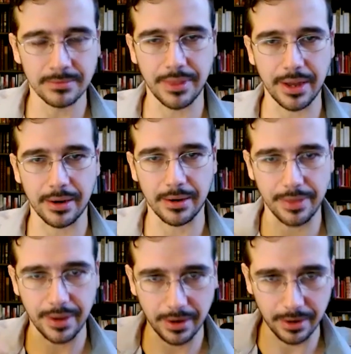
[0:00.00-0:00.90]

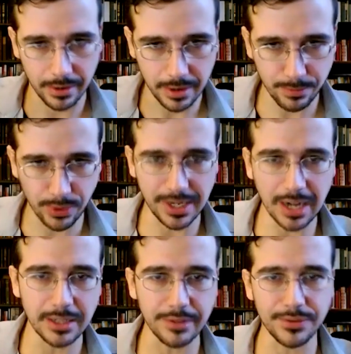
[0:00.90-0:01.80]
Their
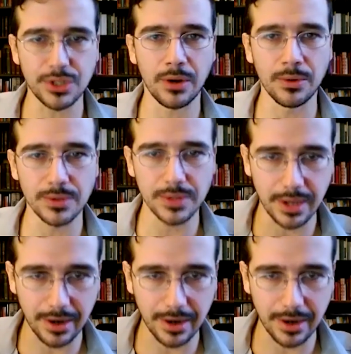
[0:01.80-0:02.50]
productive zones,